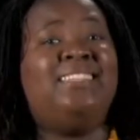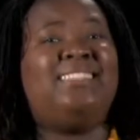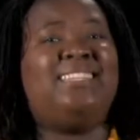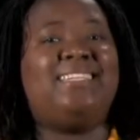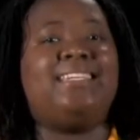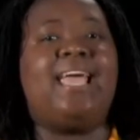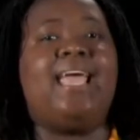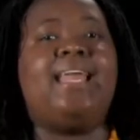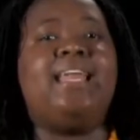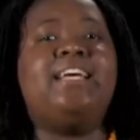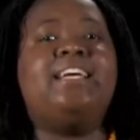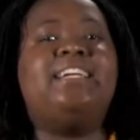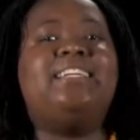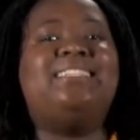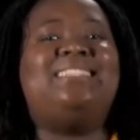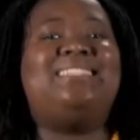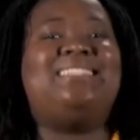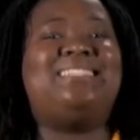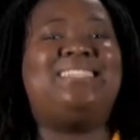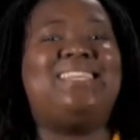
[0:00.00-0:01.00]
to gain a
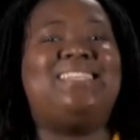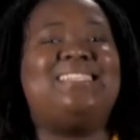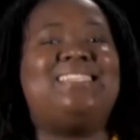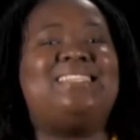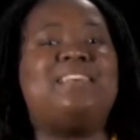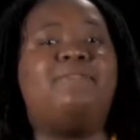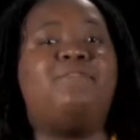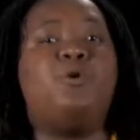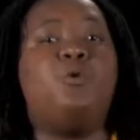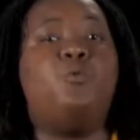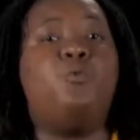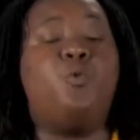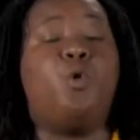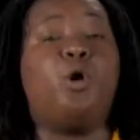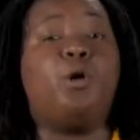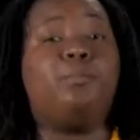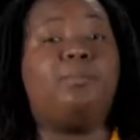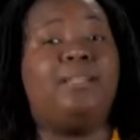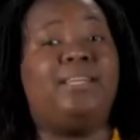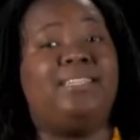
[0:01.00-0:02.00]
good sense of the
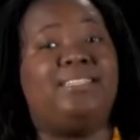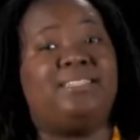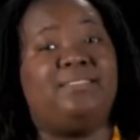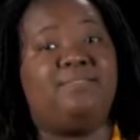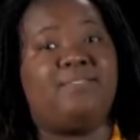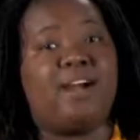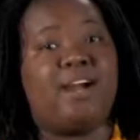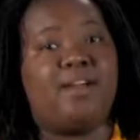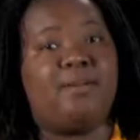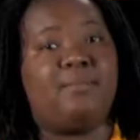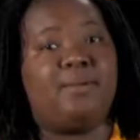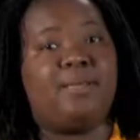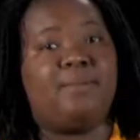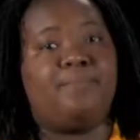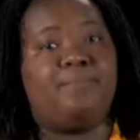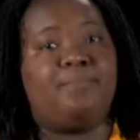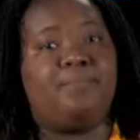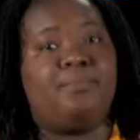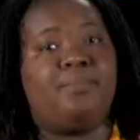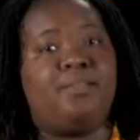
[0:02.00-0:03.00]
workplace environment,